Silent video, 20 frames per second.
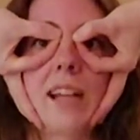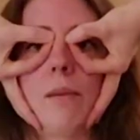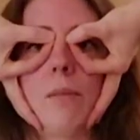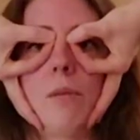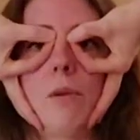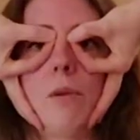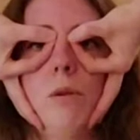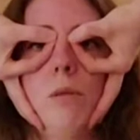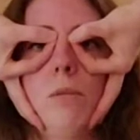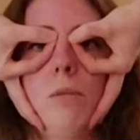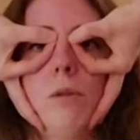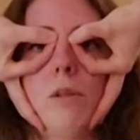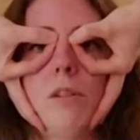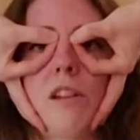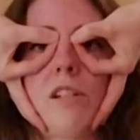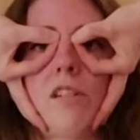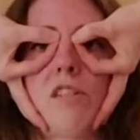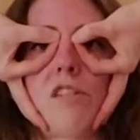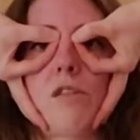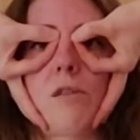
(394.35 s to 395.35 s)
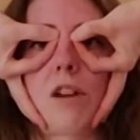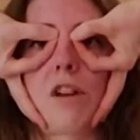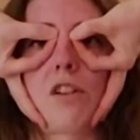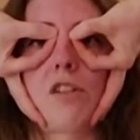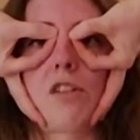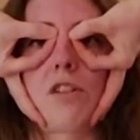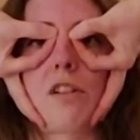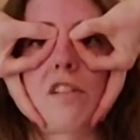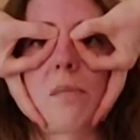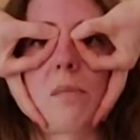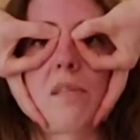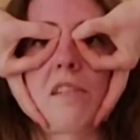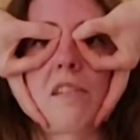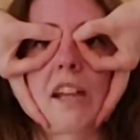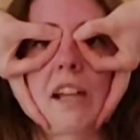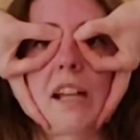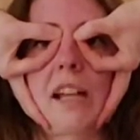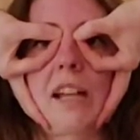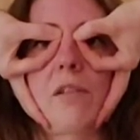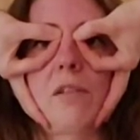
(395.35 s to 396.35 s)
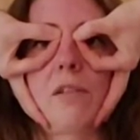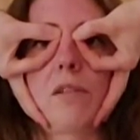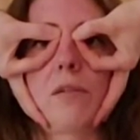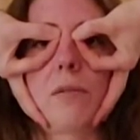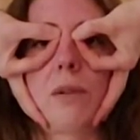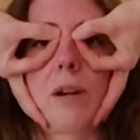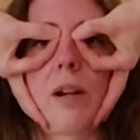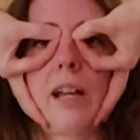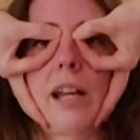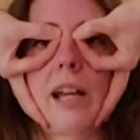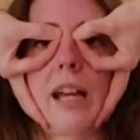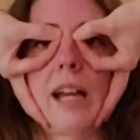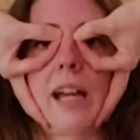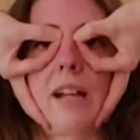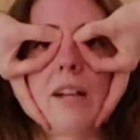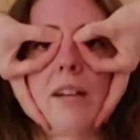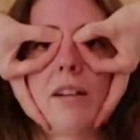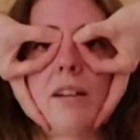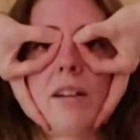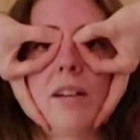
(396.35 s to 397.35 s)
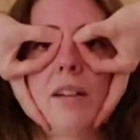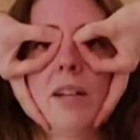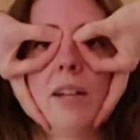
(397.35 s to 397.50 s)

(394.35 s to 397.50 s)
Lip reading: And what this stretch does, particularly on the right hand,